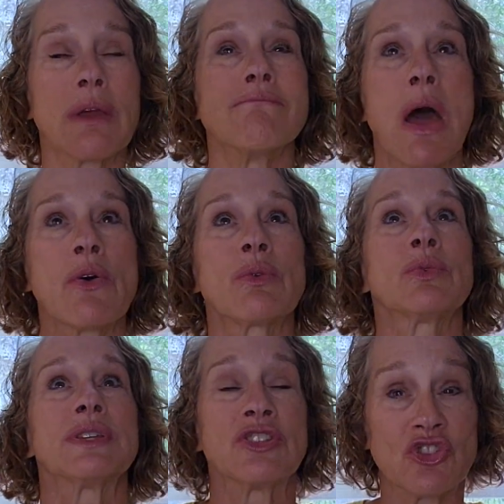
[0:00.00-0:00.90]
A mountain
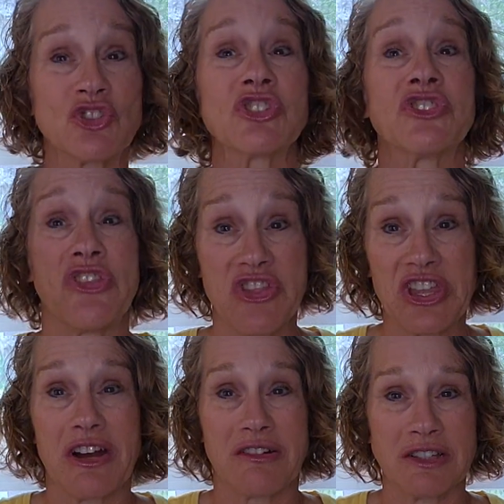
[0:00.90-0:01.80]
wood is just
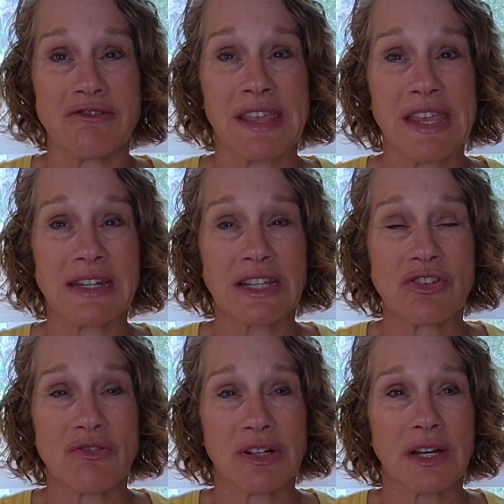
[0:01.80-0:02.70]
there. You can't
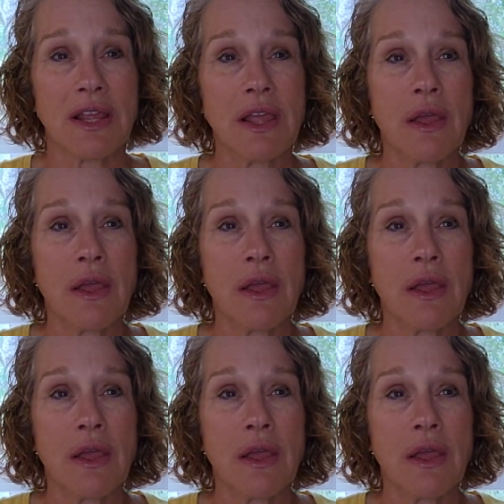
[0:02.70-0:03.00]
ignore it.